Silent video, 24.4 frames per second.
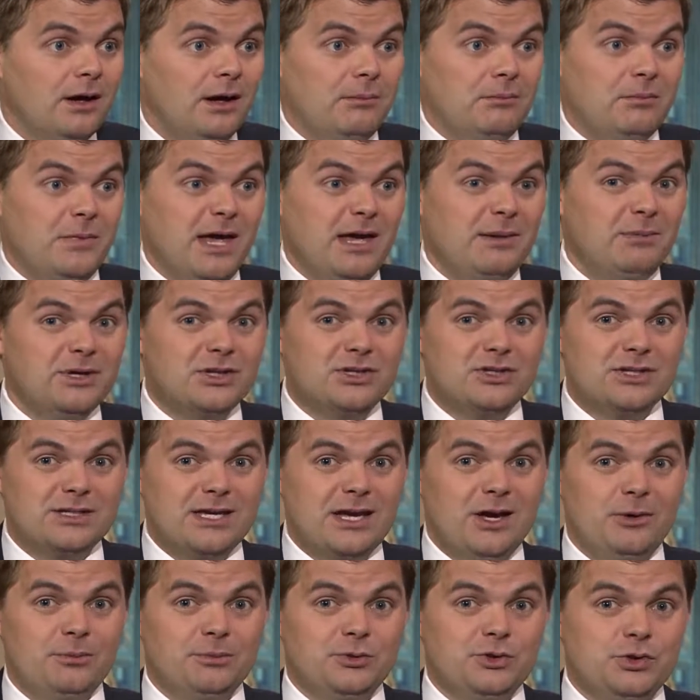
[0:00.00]
maybe it just
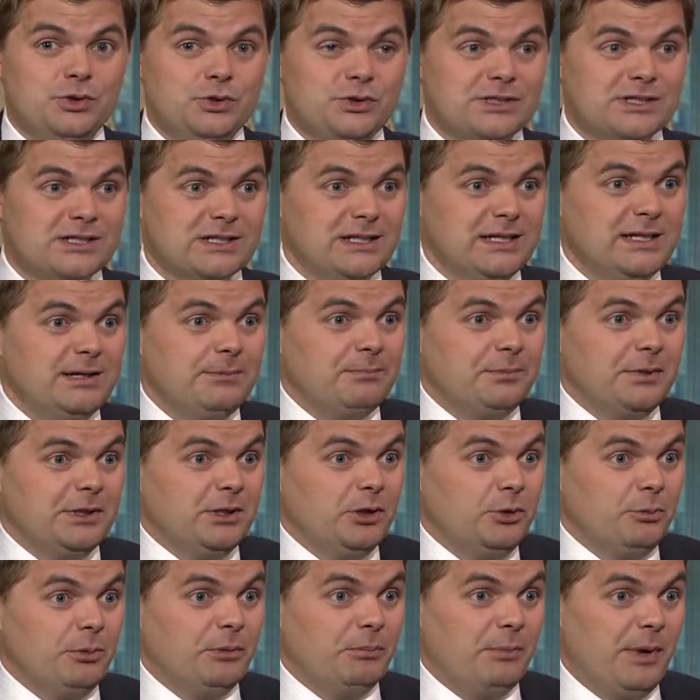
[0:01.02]
helps you sleep a
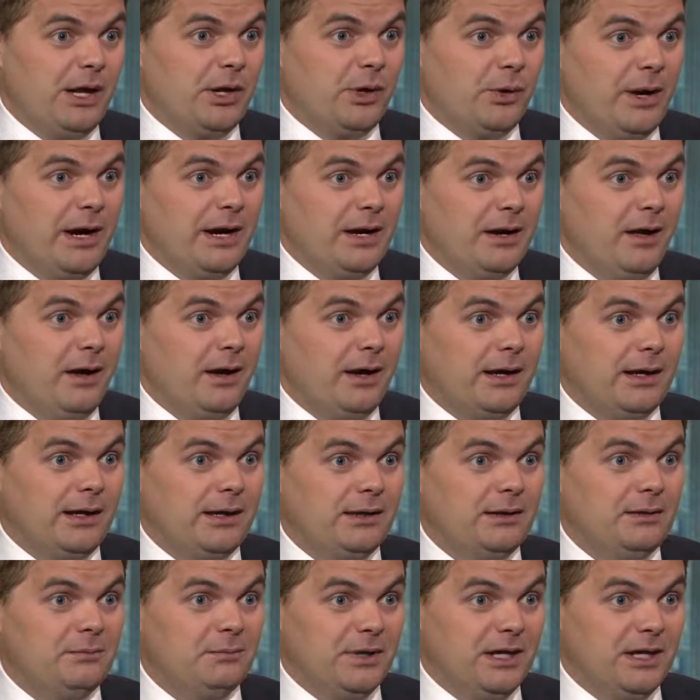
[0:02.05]
little bit better at night